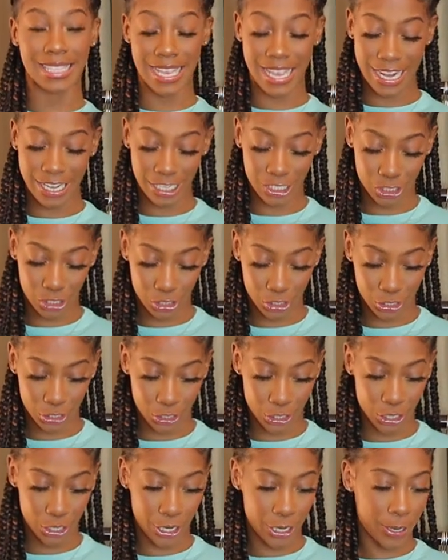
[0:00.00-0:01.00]
tennis
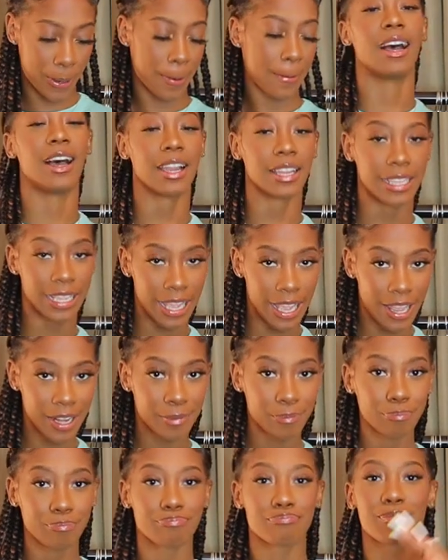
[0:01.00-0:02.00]
skirt.
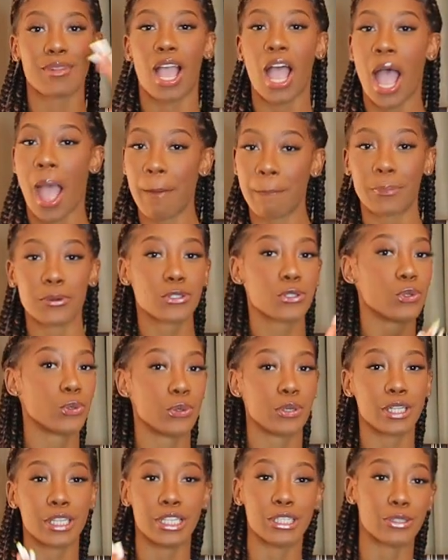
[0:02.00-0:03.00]
Again,
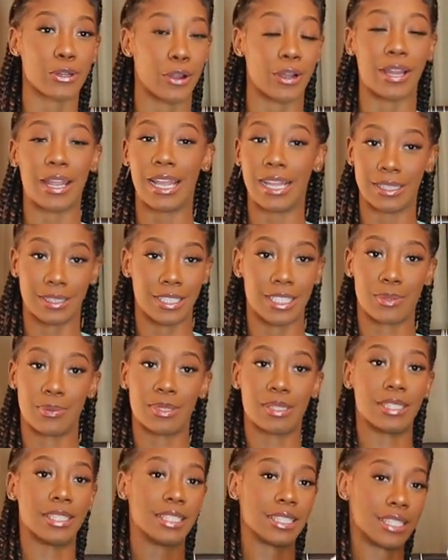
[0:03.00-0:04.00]
opportunities are endless
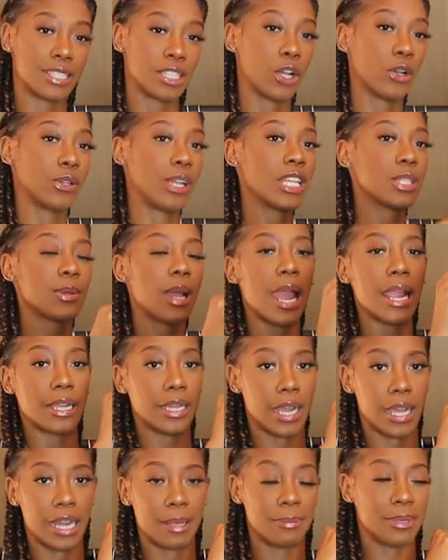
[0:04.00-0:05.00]
with this. So that's why I
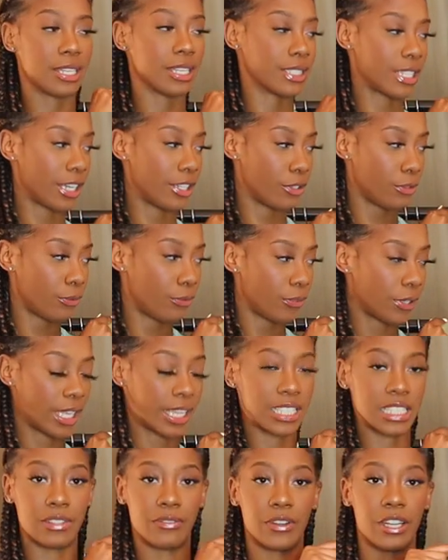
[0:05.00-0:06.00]
got it because I do feel
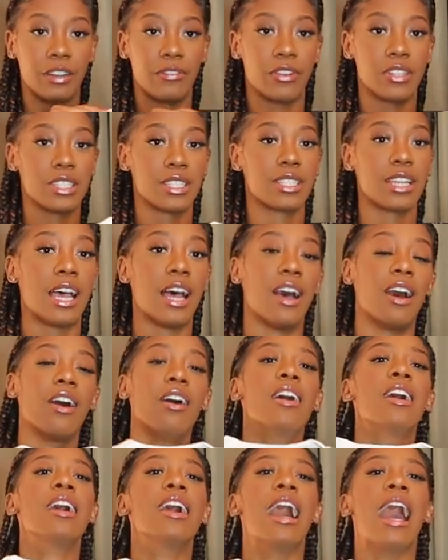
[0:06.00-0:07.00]
like it's very versatile.
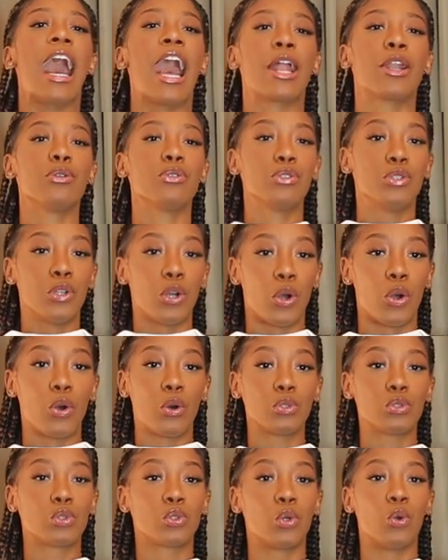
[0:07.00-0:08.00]
I don't
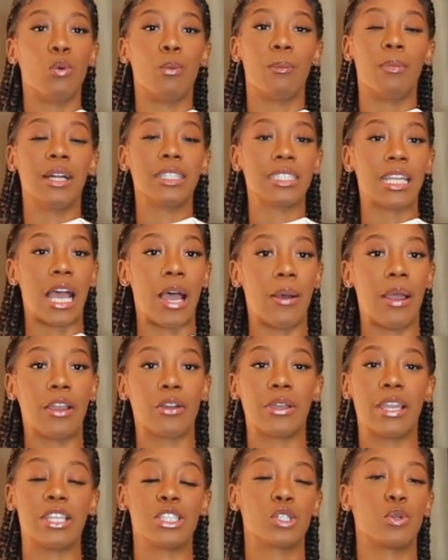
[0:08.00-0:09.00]
know too much how I,
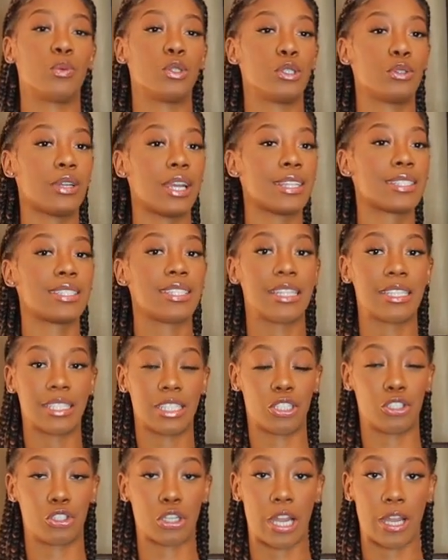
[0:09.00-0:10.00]
okay, so when you guys see in
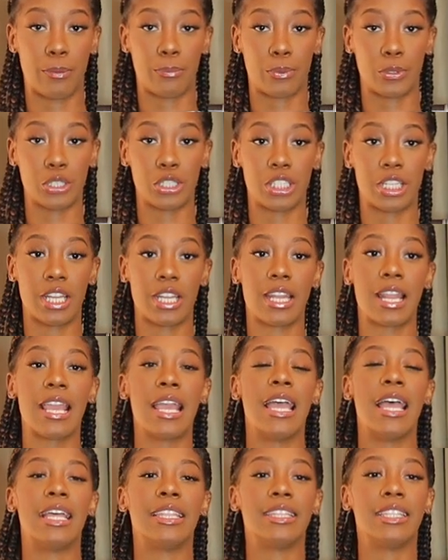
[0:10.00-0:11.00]
the try on portion,
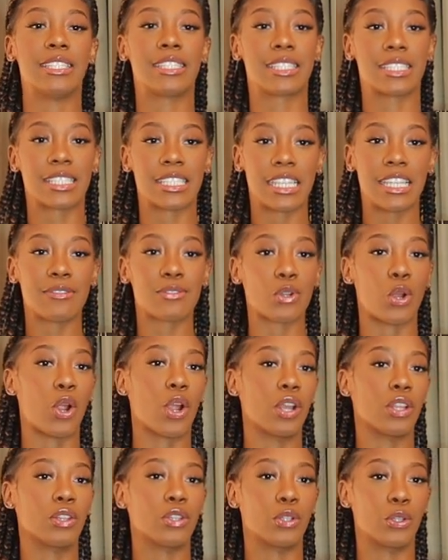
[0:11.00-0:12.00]
the sleeves
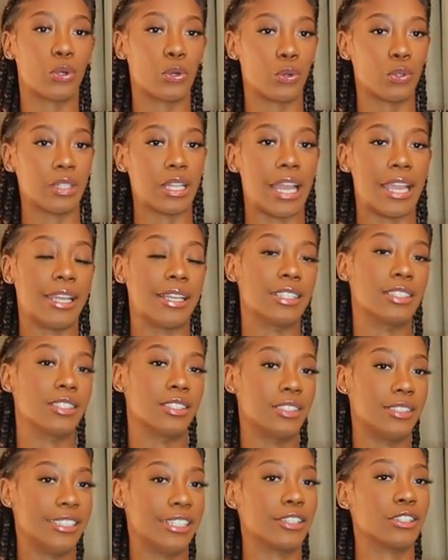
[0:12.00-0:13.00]
are a little like,
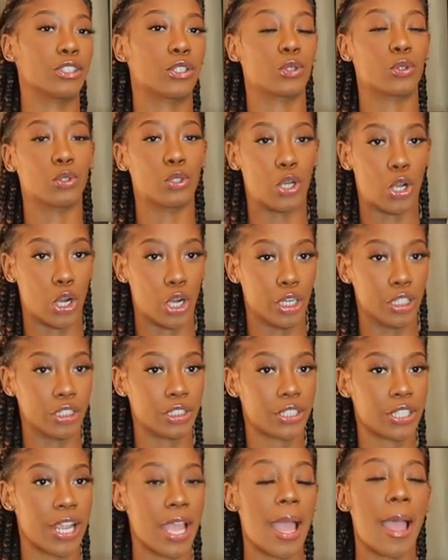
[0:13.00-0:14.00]
they're a little
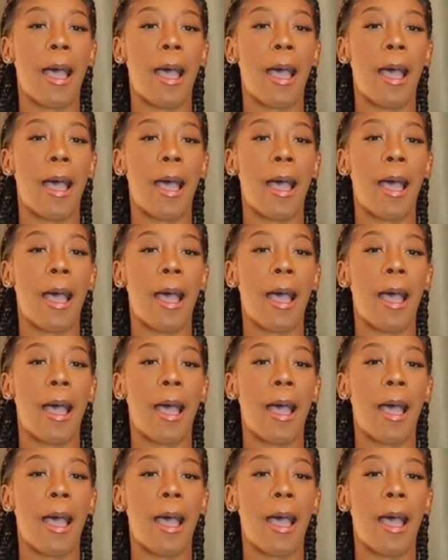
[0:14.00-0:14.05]
large.